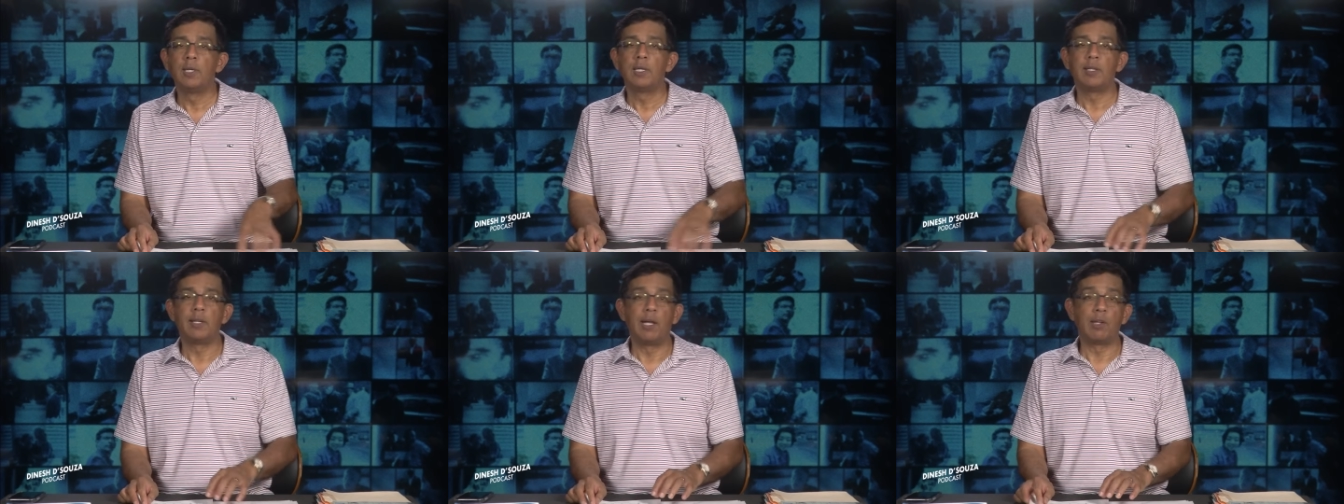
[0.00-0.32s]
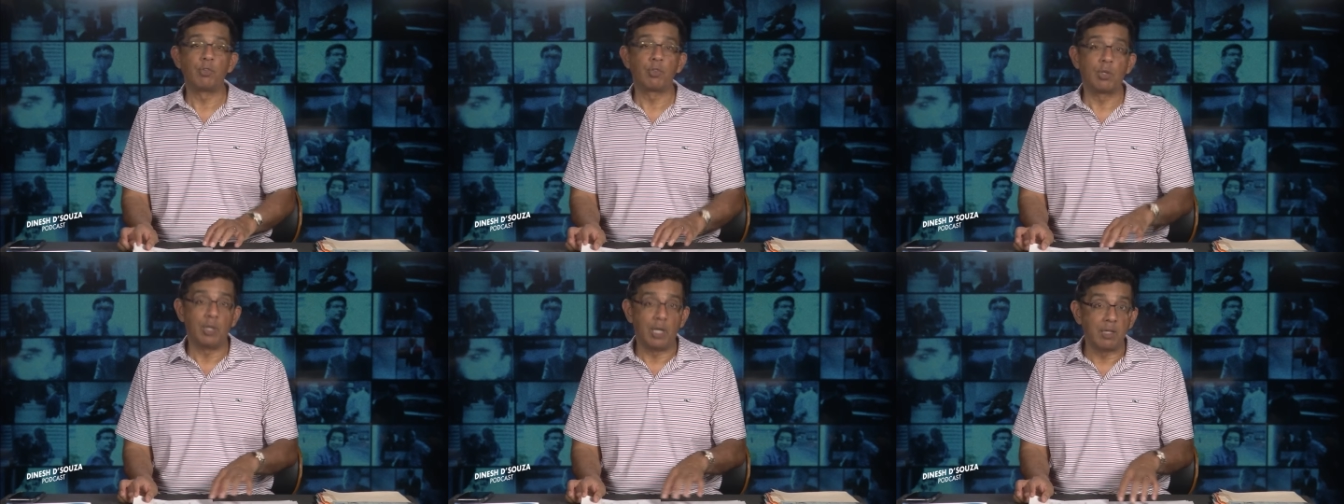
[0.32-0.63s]
It
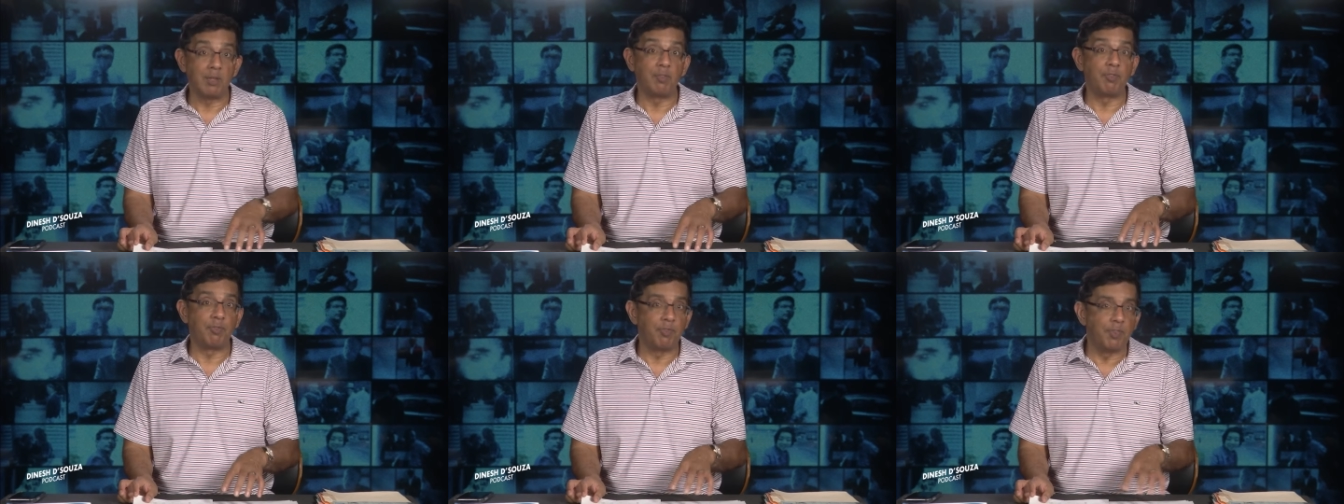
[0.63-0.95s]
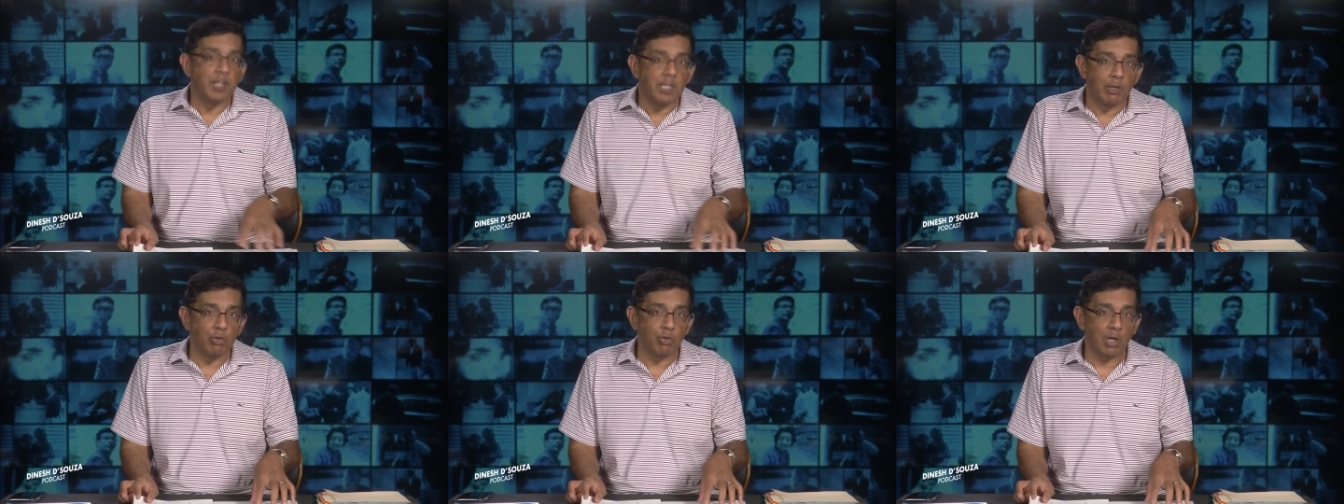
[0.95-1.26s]
takes a lot to
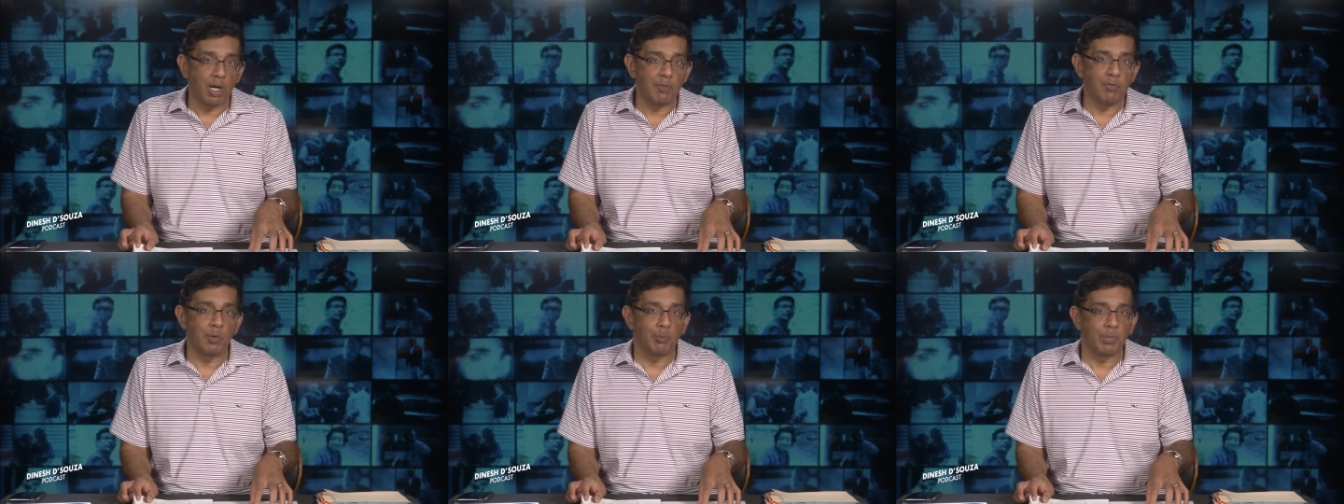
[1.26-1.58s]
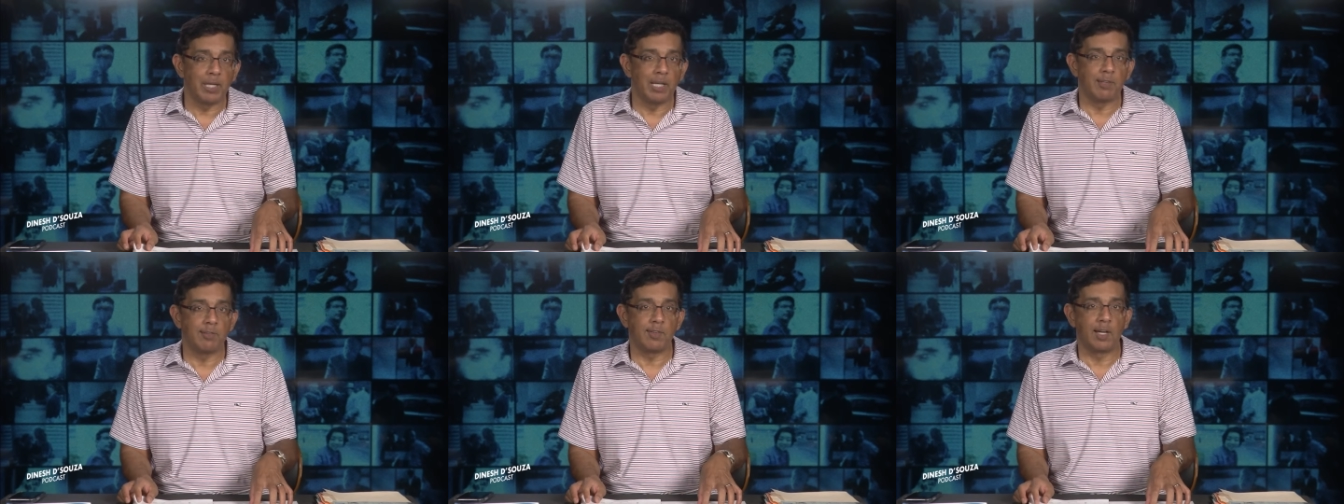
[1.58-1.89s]
finish off a
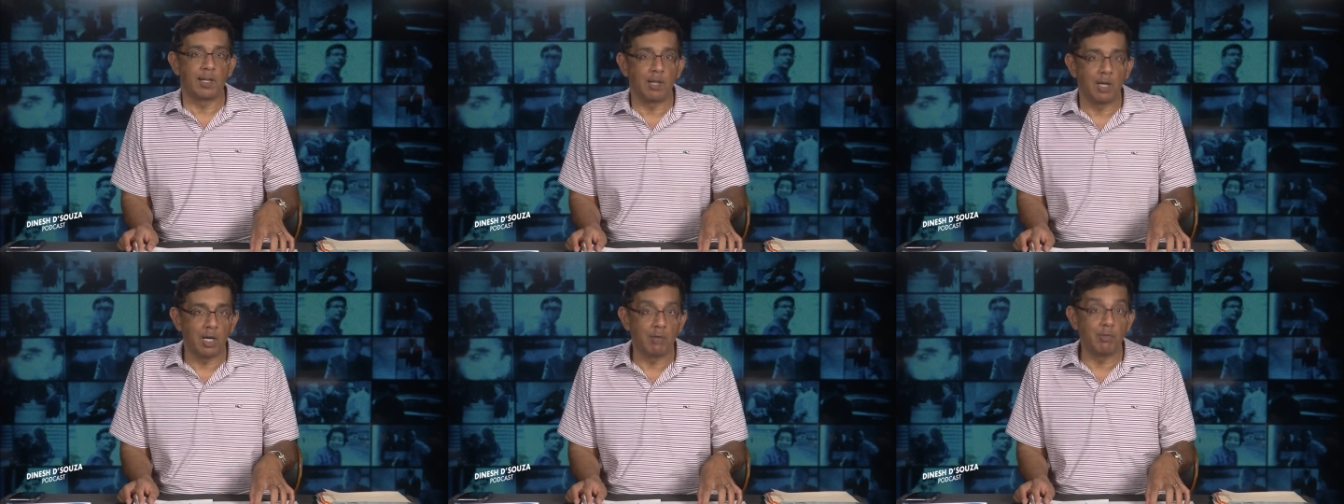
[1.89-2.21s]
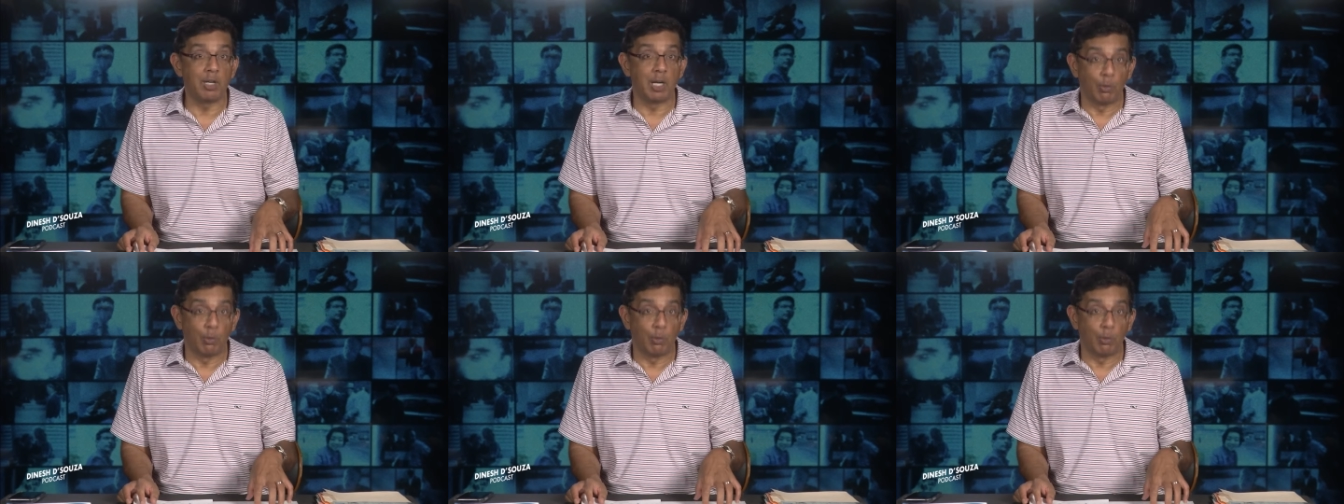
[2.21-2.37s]
place like Harvard.